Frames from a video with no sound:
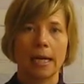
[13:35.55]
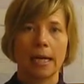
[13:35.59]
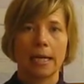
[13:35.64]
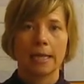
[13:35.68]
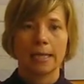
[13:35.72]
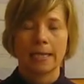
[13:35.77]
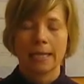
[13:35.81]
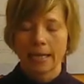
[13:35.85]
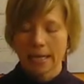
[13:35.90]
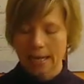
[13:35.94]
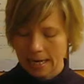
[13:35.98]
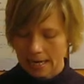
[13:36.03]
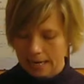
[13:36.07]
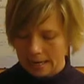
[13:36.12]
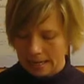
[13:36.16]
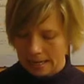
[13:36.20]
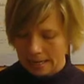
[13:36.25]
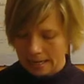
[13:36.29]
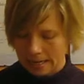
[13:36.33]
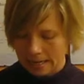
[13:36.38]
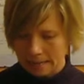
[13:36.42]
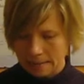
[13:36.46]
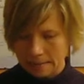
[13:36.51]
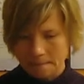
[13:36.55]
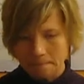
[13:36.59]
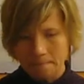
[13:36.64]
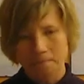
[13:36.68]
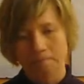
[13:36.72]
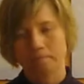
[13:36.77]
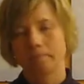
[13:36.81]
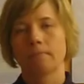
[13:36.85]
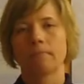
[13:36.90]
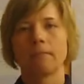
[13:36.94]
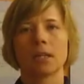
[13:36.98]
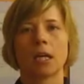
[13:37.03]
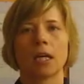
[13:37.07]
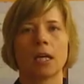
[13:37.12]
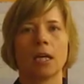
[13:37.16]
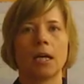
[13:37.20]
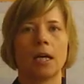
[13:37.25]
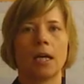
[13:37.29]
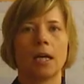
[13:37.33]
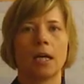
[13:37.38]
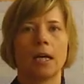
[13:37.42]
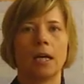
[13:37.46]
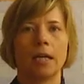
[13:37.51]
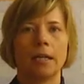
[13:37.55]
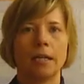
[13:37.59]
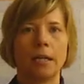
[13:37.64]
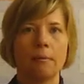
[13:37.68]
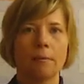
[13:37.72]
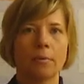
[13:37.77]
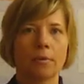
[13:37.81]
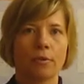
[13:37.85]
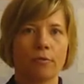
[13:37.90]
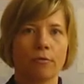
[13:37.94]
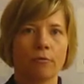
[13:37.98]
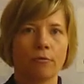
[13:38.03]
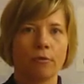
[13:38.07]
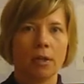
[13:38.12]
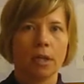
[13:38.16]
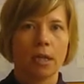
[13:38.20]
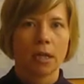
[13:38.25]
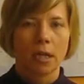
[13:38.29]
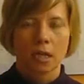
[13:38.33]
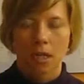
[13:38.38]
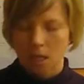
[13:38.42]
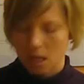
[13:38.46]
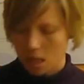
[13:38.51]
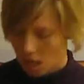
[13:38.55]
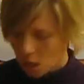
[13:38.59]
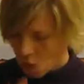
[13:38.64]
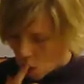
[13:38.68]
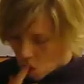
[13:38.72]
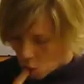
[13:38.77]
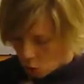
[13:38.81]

Then number 3